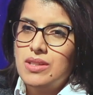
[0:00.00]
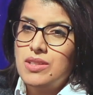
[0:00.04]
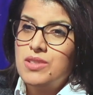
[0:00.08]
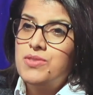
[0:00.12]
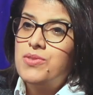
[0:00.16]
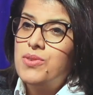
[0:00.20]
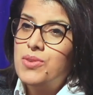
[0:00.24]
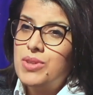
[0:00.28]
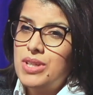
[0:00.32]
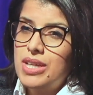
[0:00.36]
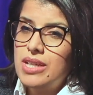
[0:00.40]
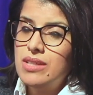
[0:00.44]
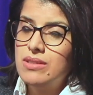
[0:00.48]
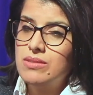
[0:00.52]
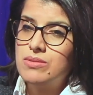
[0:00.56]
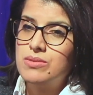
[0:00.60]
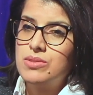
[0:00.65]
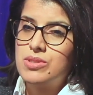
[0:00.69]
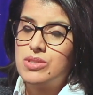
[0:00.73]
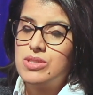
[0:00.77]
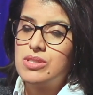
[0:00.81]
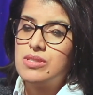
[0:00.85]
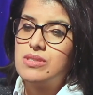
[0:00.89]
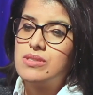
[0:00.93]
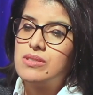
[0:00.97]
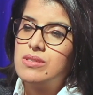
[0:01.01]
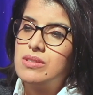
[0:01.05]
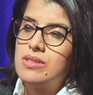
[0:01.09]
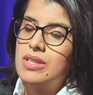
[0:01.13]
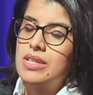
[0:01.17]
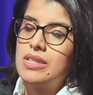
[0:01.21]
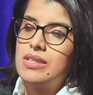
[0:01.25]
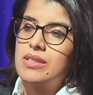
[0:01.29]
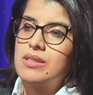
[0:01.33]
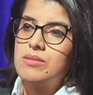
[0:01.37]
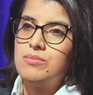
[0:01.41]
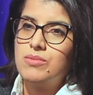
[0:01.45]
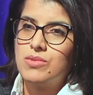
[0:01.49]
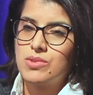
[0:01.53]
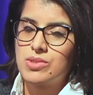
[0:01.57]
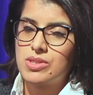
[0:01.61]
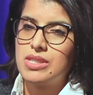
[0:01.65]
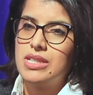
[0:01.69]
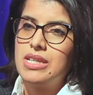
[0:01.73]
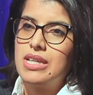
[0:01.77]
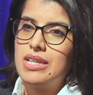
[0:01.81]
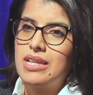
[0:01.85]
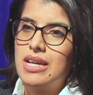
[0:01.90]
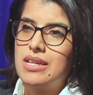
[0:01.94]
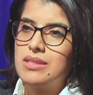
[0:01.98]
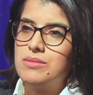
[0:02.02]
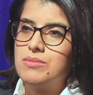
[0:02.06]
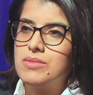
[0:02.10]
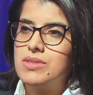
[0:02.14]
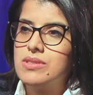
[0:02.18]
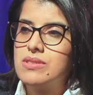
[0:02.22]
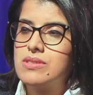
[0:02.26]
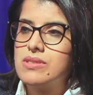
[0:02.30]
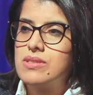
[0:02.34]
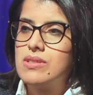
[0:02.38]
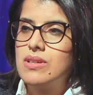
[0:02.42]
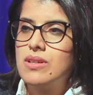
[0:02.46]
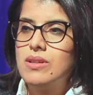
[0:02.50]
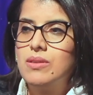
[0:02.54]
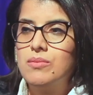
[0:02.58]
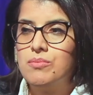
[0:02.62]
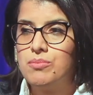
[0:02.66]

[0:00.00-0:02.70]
fauna, which is like mostly in animals,